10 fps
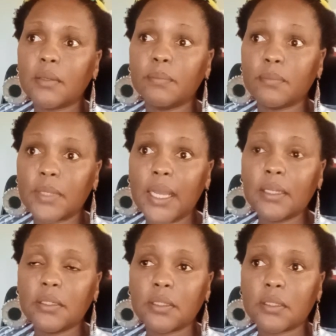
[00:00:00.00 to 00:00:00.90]
Mna, mm,
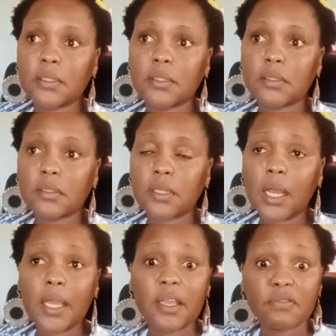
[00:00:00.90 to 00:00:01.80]

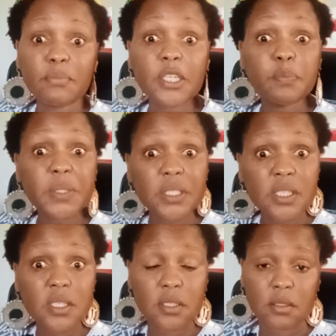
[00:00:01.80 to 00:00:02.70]
I have made
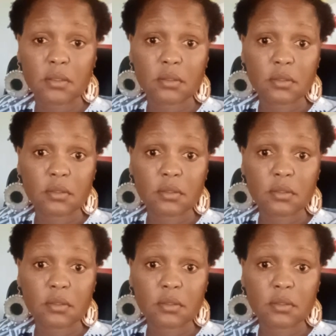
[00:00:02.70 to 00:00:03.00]
peace,